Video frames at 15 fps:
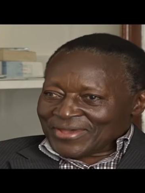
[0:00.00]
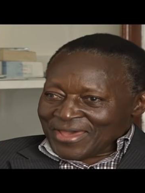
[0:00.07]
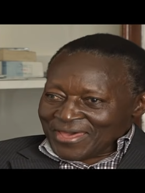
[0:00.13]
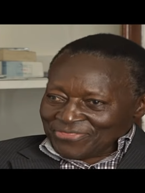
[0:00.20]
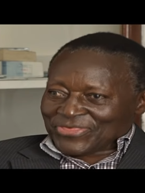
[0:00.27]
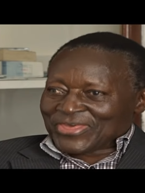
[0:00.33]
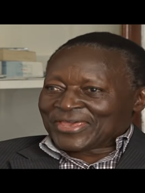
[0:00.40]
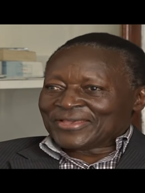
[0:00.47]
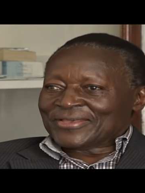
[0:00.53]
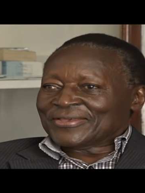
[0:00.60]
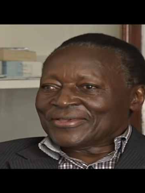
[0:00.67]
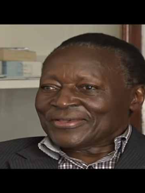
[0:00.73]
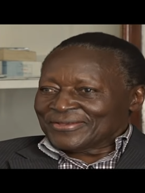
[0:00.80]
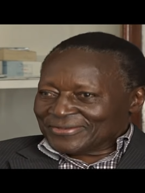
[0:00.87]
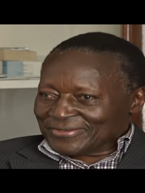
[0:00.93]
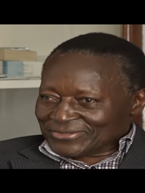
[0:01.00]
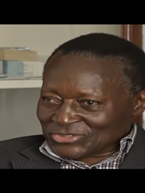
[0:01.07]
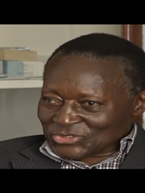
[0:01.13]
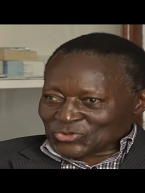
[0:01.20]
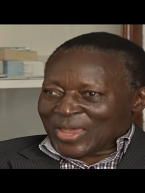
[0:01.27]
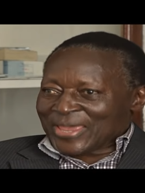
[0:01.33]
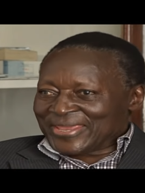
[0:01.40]
I think,
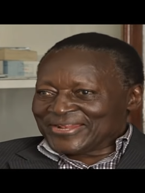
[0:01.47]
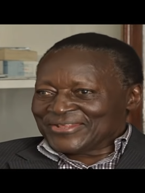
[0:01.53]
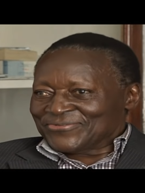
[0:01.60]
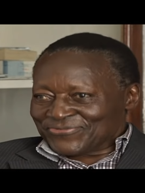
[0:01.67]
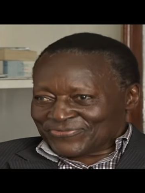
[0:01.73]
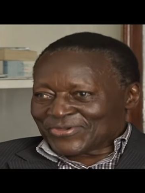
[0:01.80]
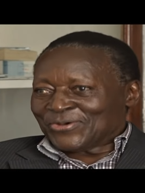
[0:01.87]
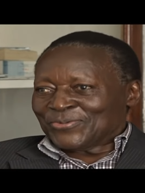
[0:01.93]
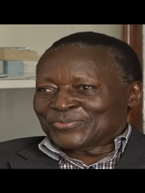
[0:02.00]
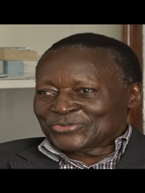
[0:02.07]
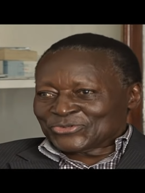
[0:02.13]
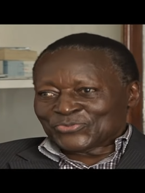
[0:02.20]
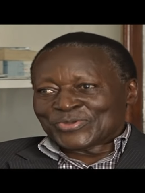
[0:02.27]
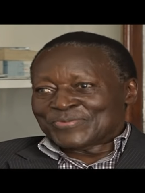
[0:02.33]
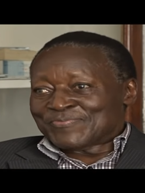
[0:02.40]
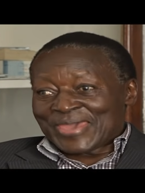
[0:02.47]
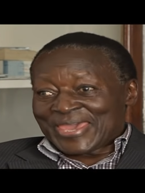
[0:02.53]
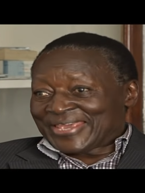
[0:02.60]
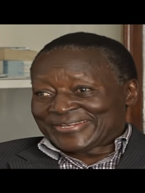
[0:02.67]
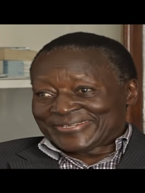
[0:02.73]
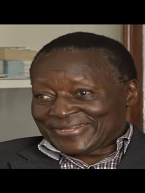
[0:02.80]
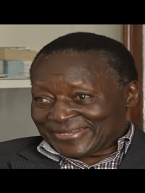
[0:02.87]
Swahili film to be
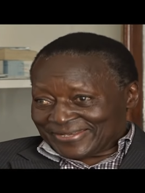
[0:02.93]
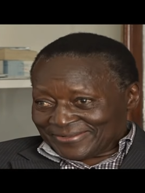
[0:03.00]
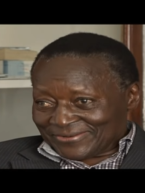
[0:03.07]
made,